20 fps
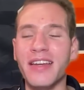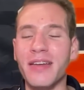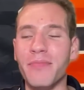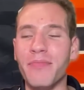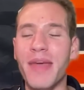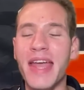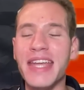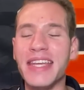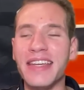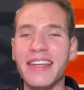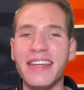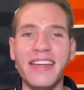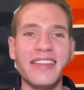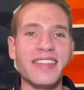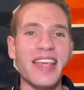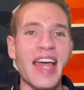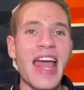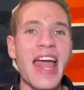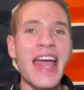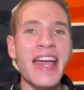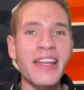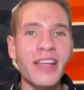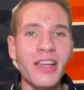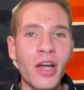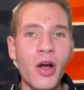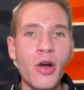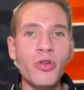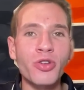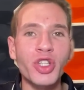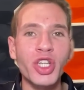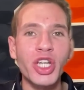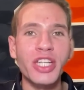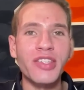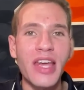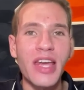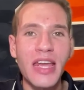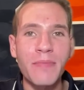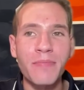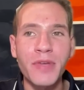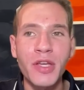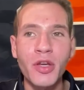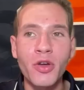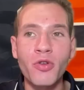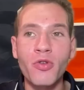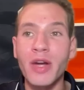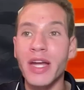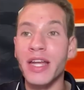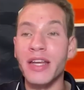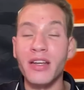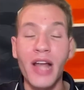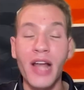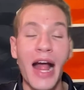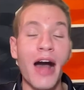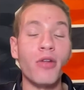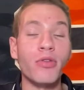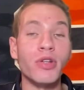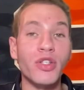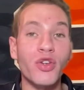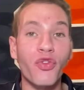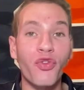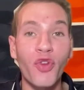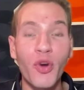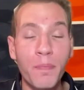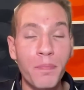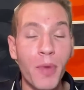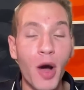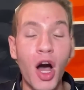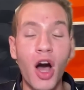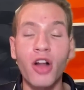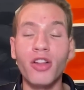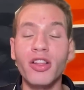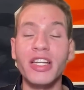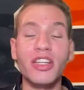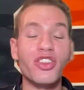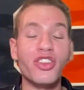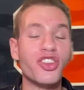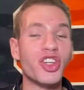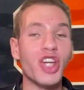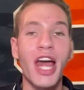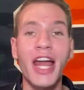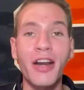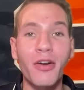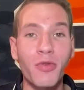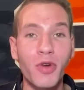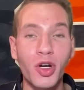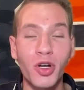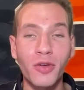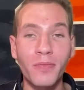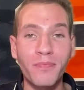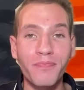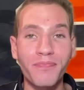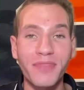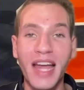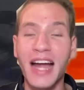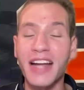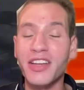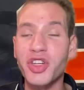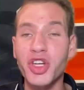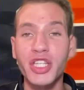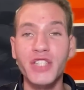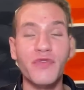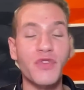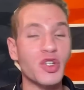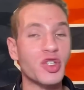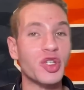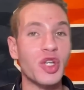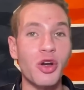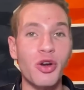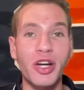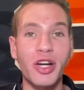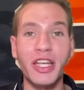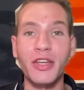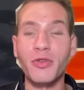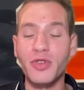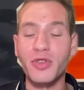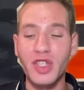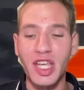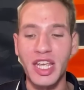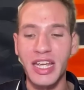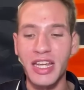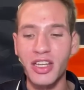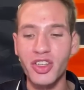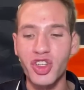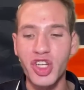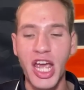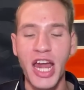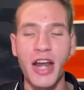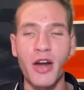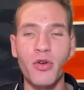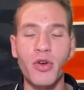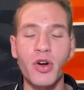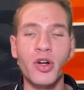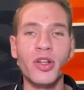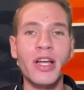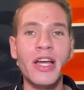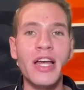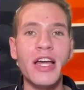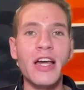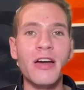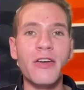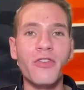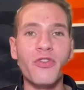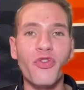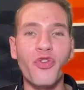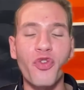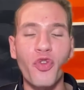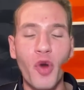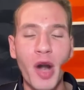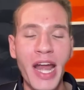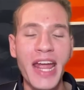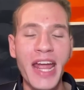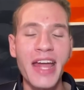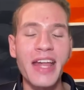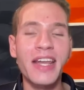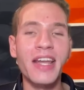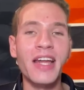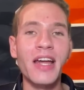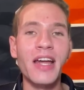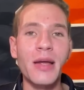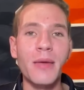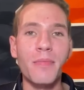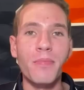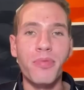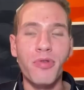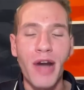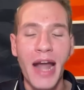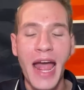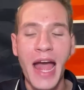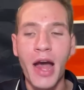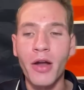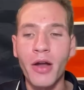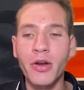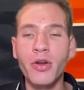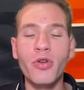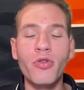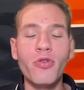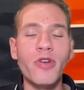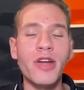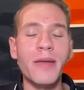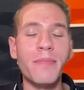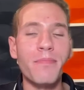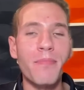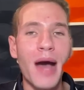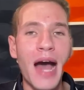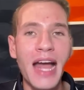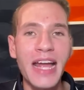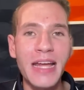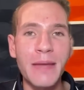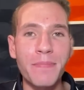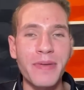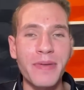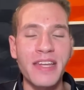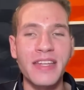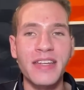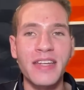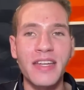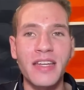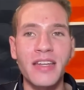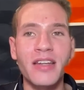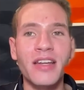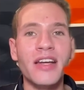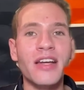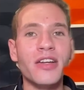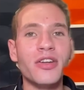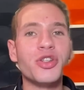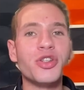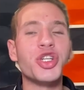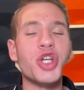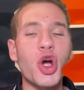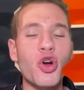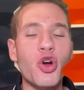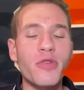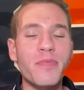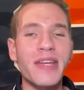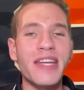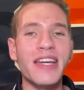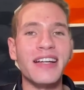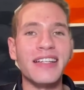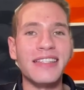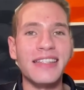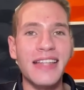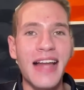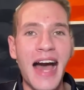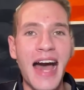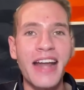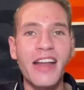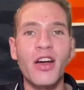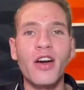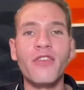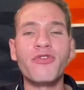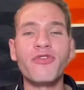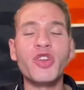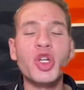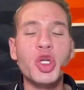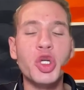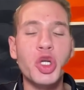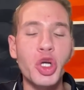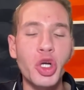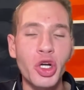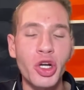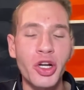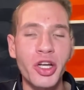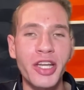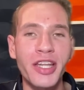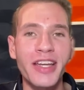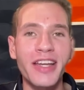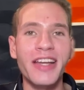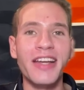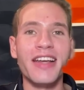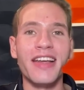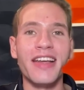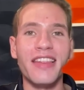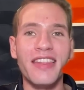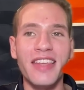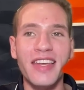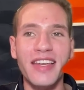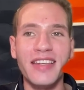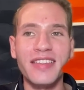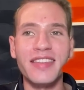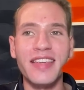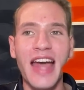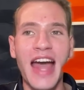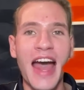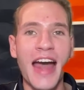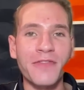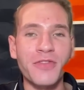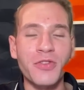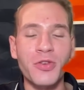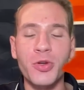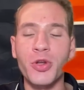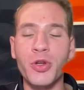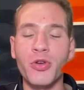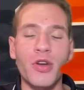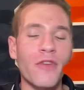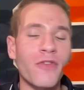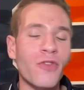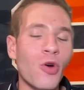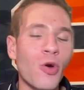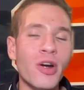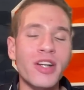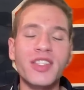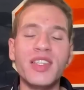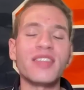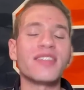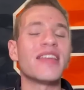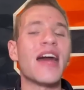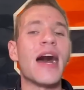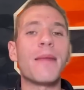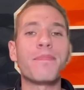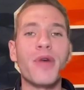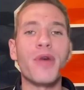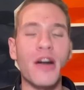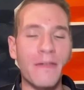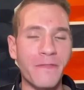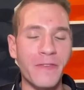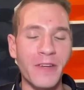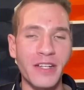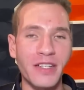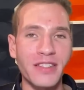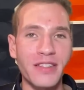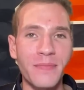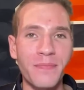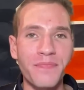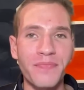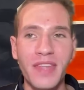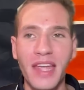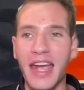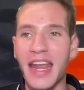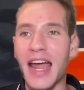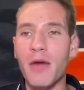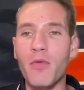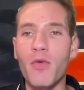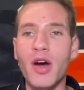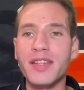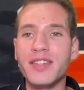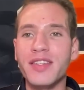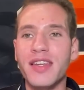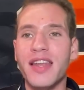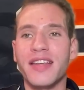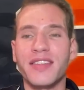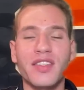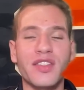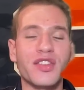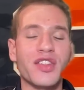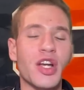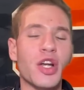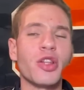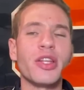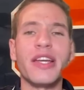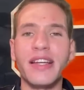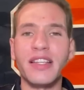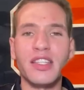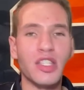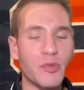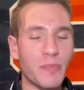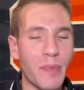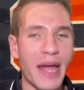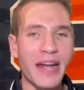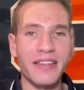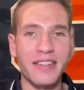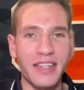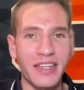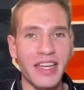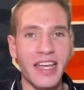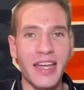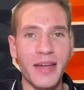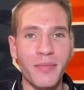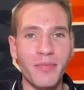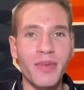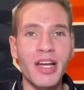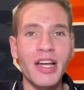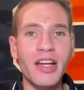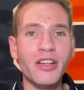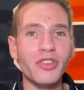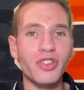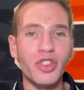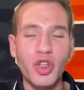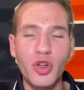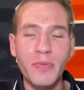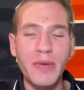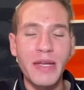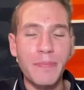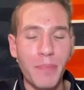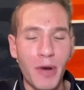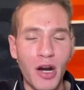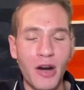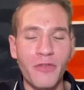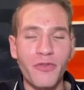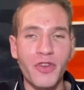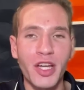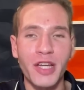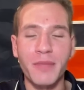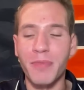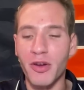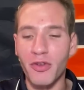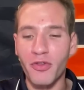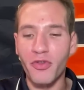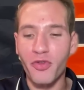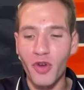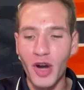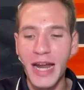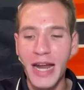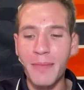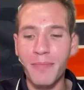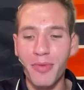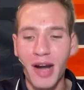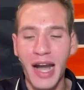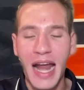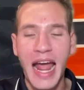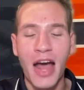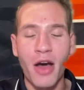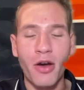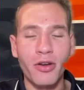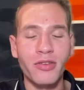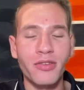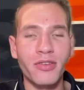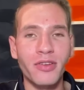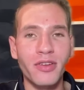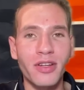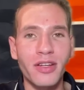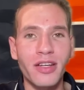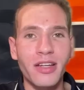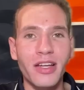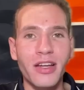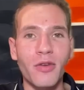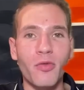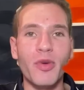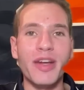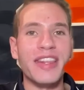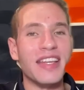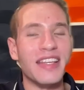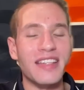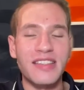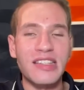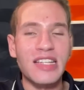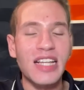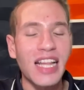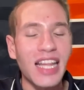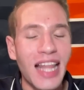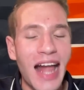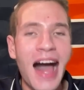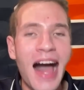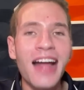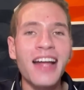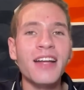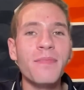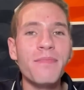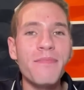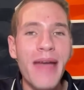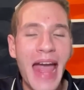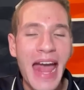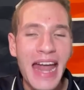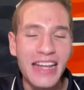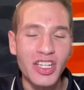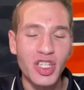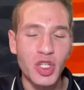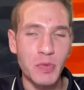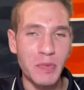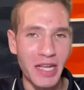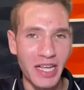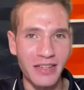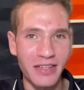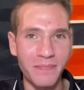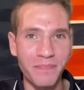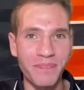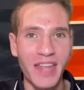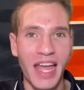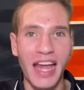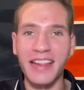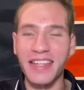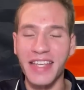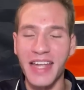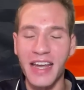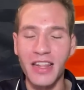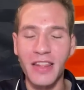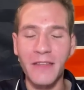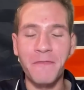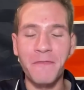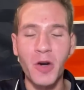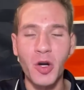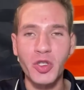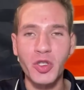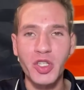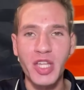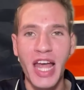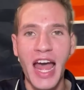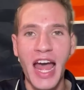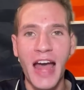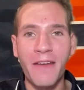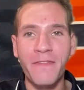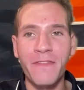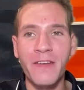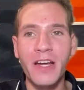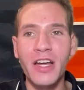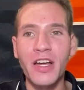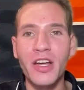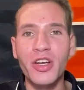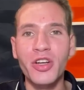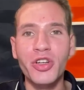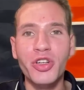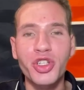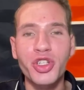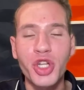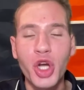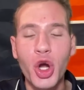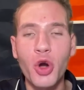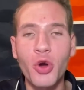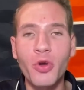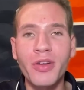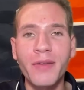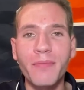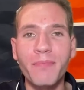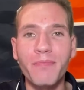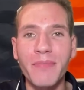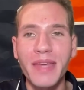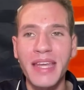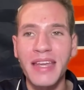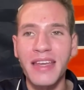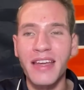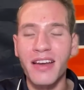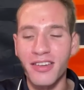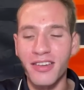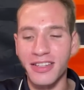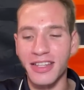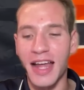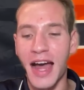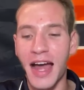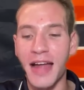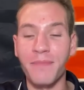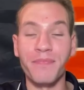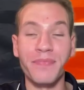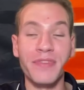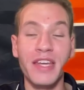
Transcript: making his head coaching debut in college football in general, not just for Syracuse in general, Fran Brown, who in my opinion showed me a lot of good this afternoon. Of course, it's not perfect, and I wasn't necessarily expecting him to be perfect, but Fran Brown, with his clock management at the end of the first half, showed me a lot.